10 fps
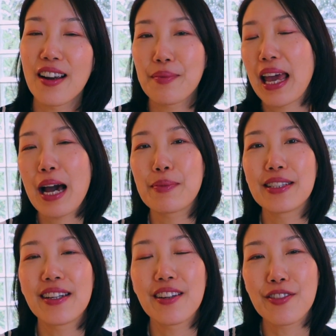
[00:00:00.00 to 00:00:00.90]
I'd be happy
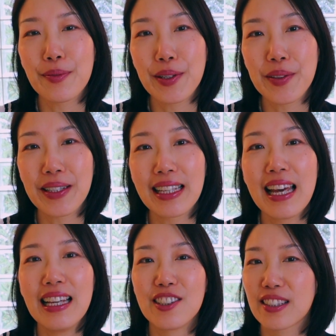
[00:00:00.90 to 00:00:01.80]
to hear from you and
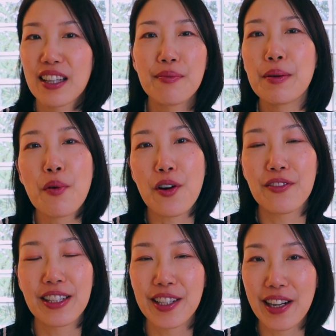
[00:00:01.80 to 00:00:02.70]
just give me more
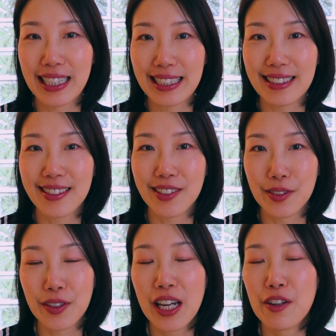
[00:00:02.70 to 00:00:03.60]
video ideas
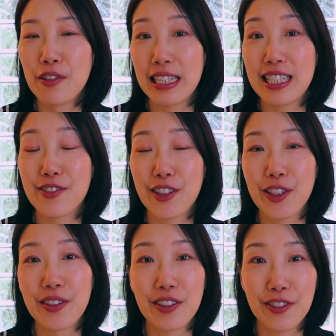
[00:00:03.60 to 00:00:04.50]
to release for you in the